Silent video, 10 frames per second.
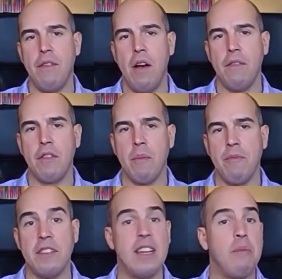of
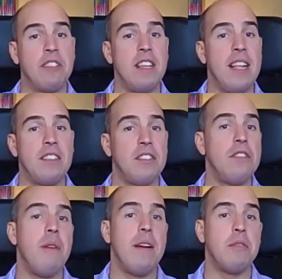comfort. And I would say that's two
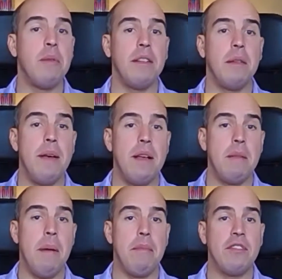ways as well. The
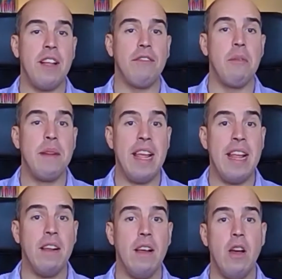member of staff coming in
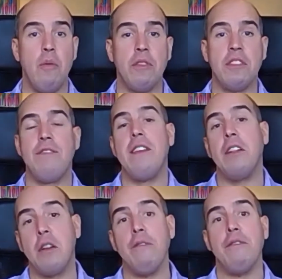wants to feel
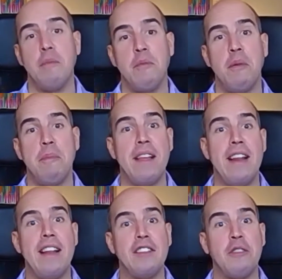comfortable with being
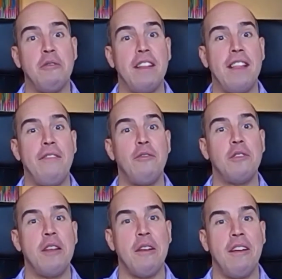in the school, that they've
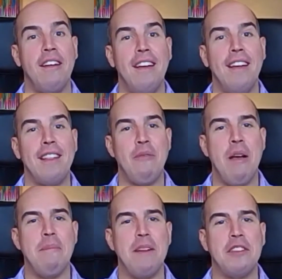also got the
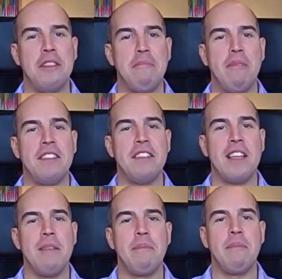right measures in place to
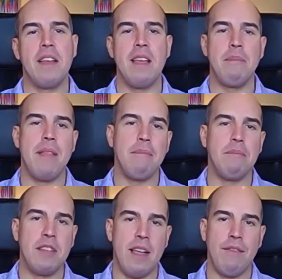keep them
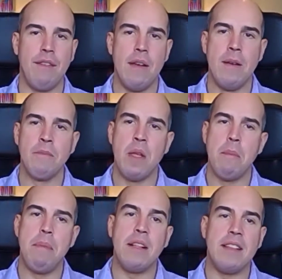safe.
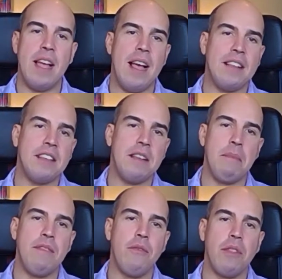But as I said
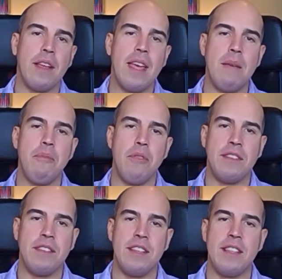before, the key
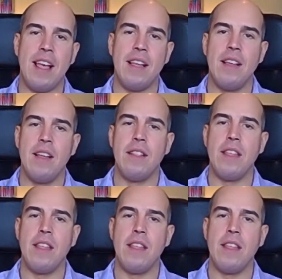point is that the